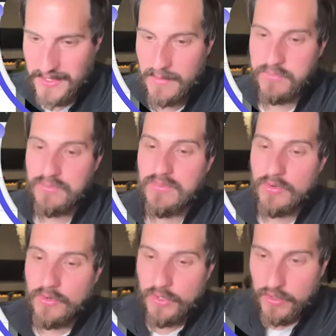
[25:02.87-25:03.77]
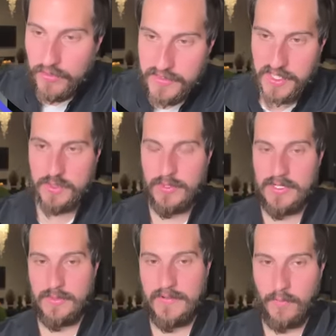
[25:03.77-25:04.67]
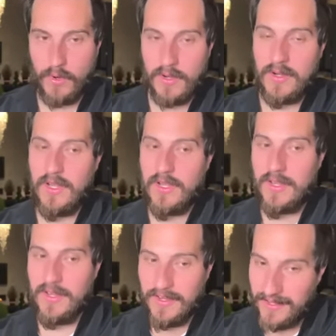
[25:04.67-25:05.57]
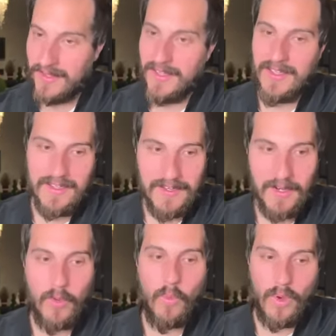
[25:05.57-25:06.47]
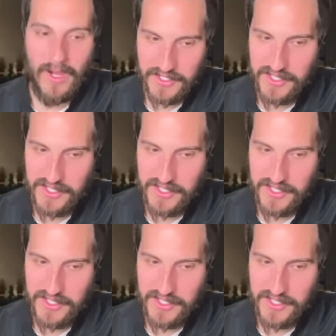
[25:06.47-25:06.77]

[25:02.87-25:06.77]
improves in 2024, you know, watch